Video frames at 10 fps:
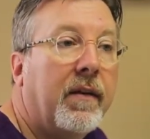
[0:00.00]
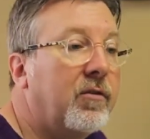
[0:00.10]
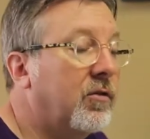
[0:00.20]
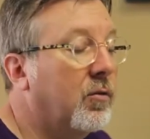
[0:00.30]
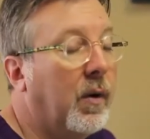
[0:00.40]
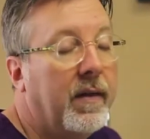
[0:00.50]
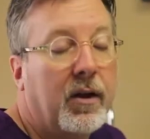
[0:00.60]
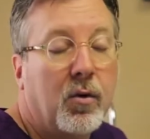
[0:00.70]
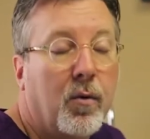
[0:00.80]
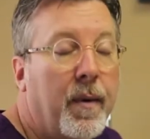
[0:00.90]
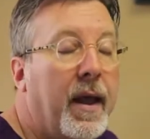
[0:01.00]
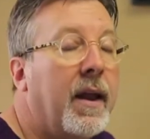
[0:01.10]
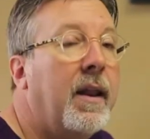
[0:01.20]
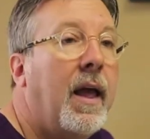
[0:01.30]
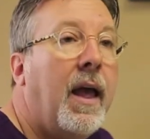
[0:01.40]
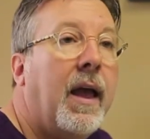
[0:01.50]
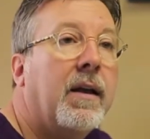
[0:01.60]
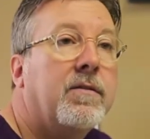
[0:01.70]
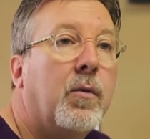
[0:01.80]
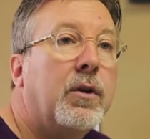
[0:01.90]
That's just the way that you were made,
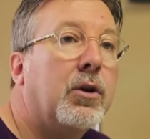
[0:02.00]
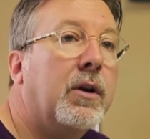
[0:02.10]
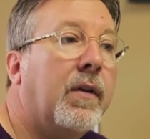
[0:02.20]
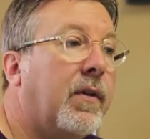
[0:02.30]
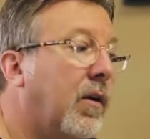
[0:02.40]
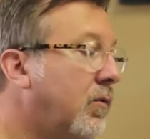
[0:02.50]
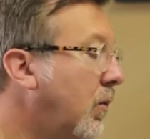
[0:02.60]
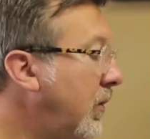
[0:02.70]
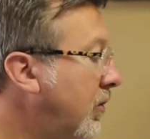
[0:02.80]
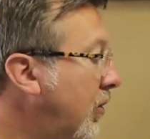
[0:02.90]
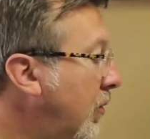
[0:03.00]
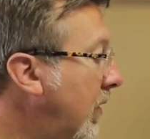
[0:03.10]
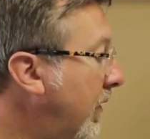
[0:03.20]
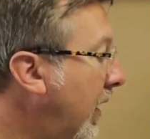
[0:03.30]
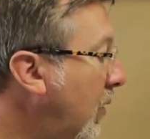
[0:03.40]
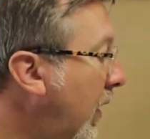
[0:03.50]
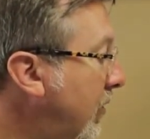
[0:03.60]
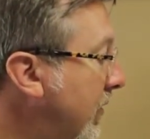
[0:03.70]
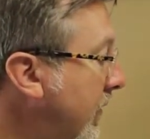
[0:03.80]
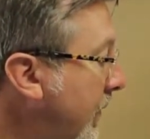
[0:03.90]
and so we look at those when we start doing
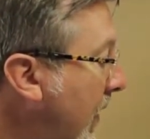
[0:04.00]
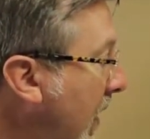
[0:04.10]
evaluations.